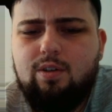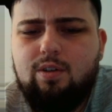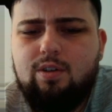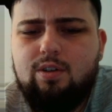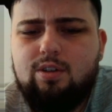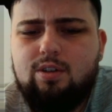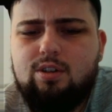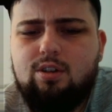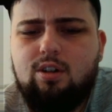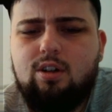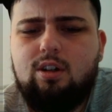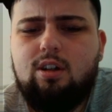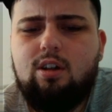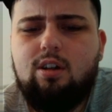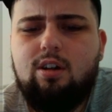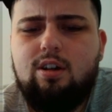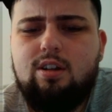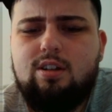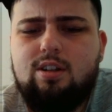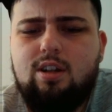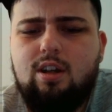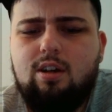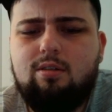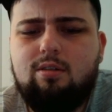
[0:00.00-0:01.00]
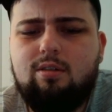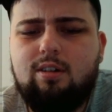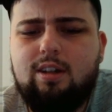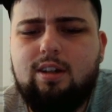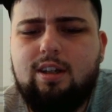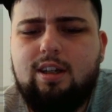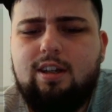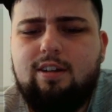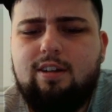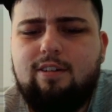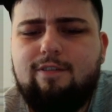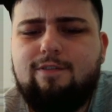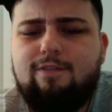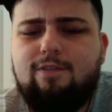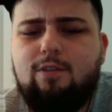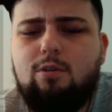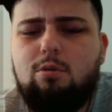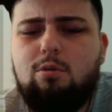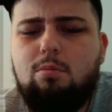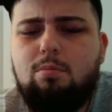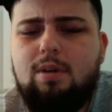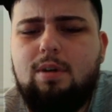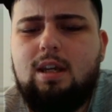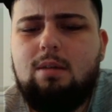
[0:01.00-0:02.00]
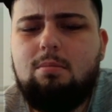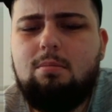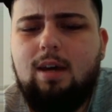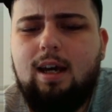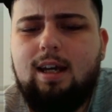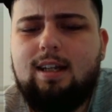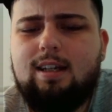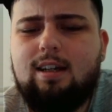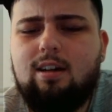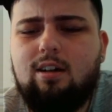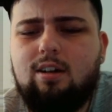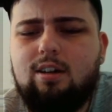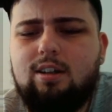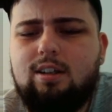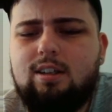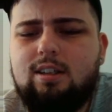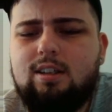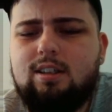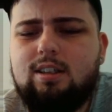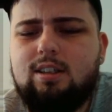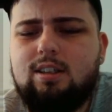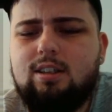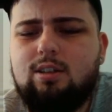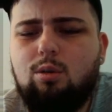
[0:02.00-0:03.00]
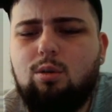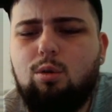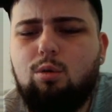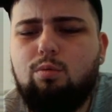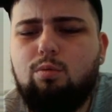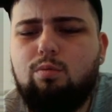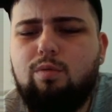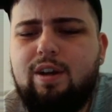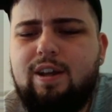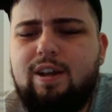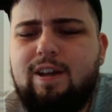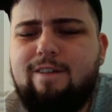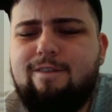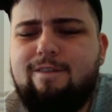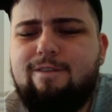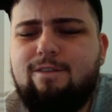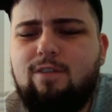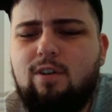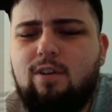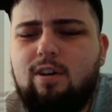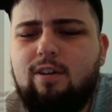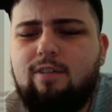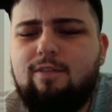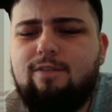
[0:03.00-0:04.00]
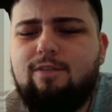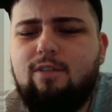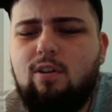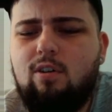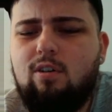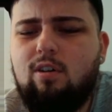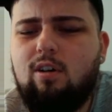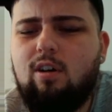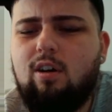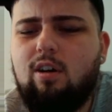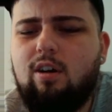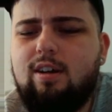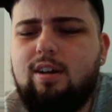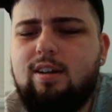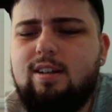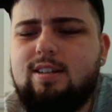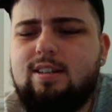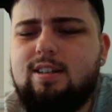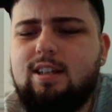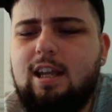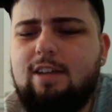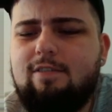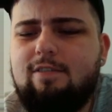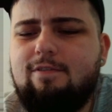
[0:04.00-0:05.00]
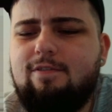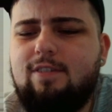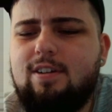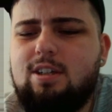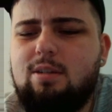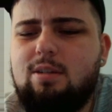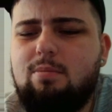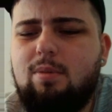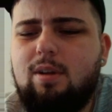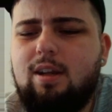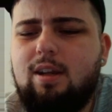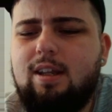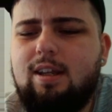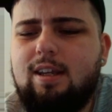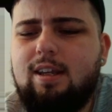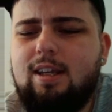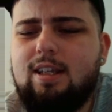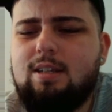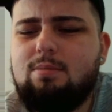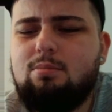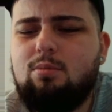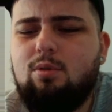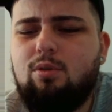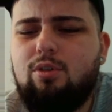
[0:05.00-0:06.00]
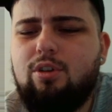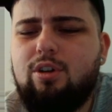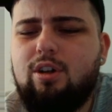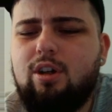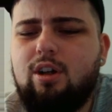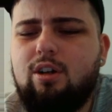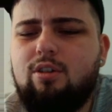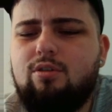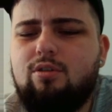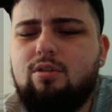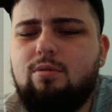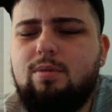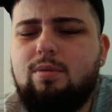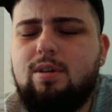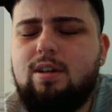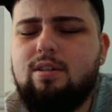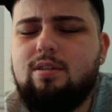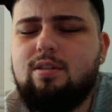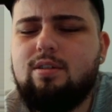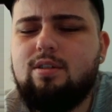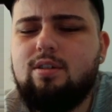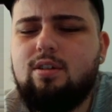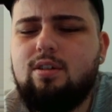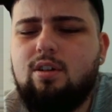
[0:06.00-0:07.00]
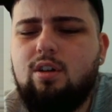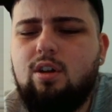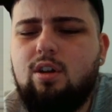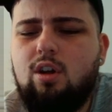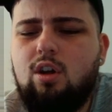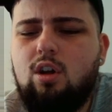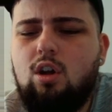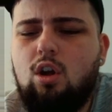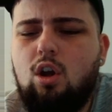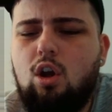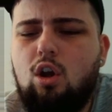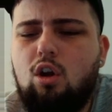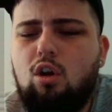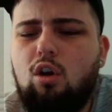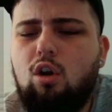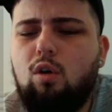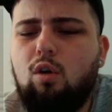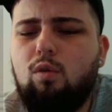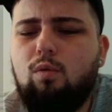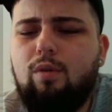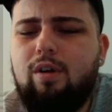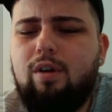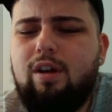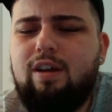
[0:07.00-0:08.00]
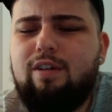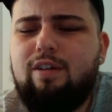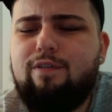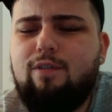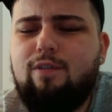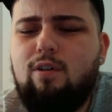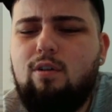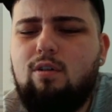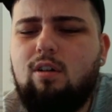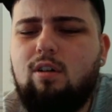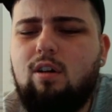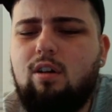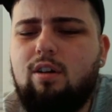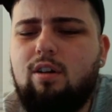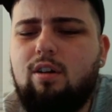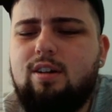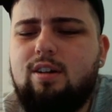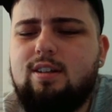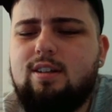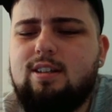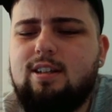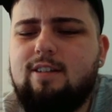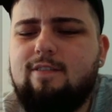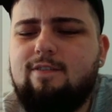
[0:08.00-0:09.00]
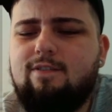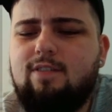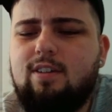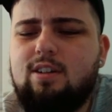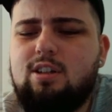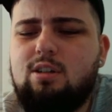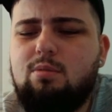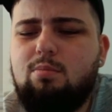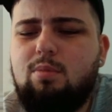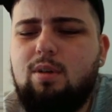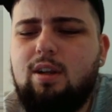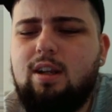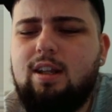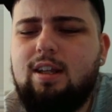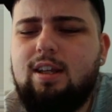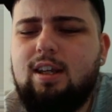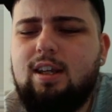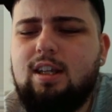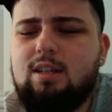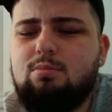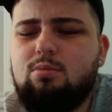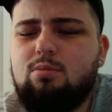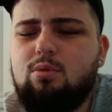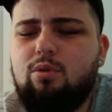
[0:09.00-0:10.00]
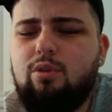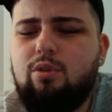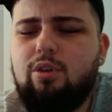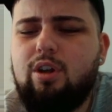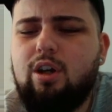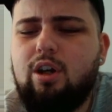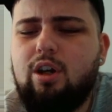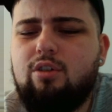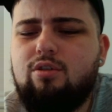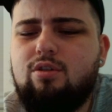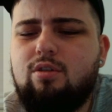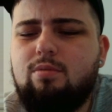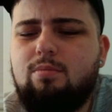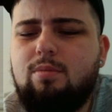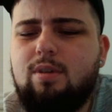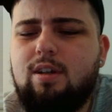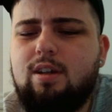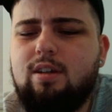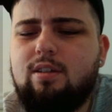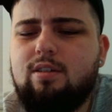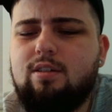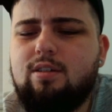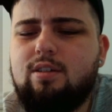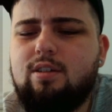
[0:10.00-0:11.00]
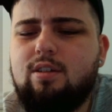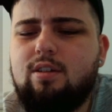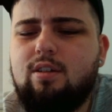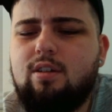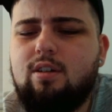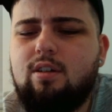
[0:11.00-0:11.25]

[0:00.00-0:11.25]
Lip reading: Side lights only, full beam headlights, or rear fog lights if visibility is more than 100 meters. Rear fog lights if visibility is more than 100 meters.